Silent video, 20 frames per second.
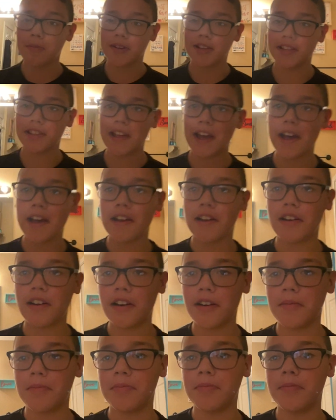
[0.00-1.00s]
me that,
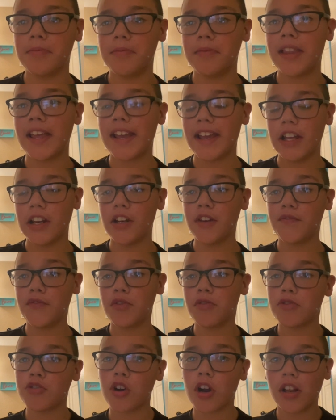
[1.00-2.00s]
um, they
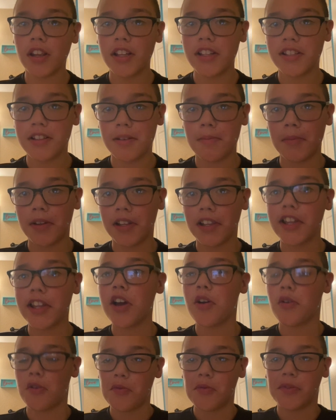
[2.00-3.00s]
interviewed Charli
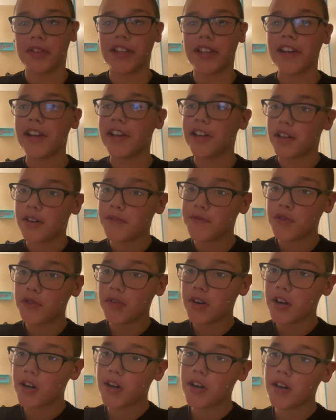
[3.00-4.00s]
D'Amelio, and when they
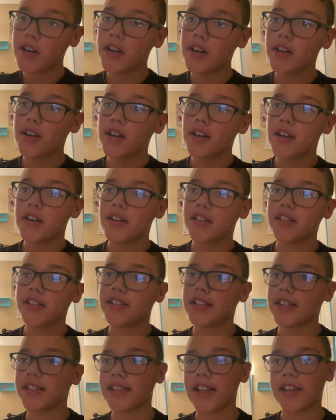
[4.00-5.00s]
interviewed her, she
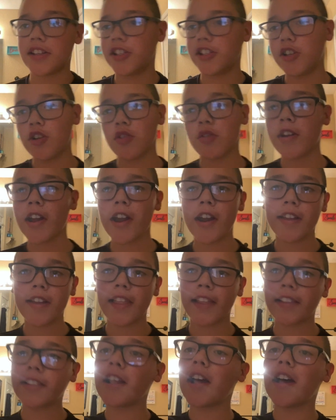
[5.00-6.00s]
says that she don't care
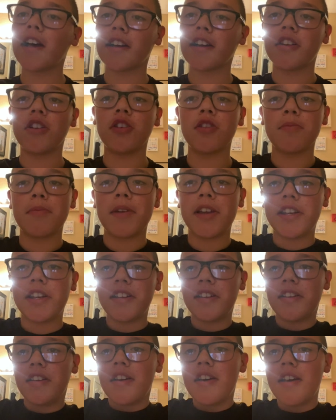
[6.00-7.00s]
that that girl made
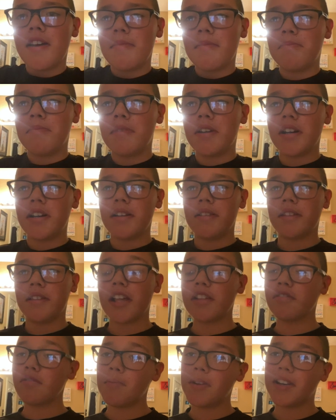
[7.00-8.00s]
it. But
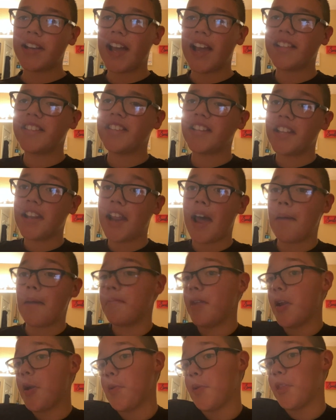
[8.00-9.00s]
that's what my dad said. I'm
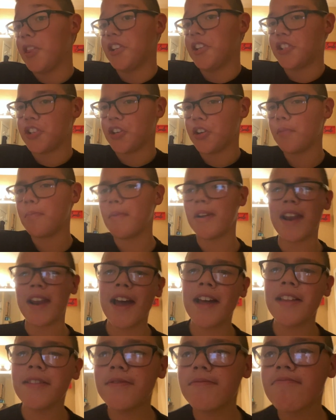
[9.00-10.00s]
not really sure. My
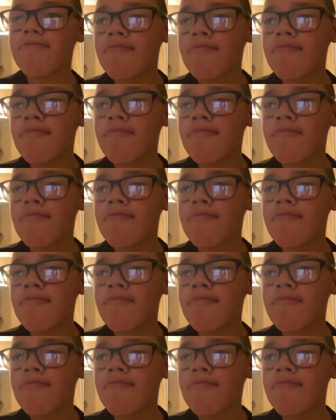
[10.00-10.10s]
dad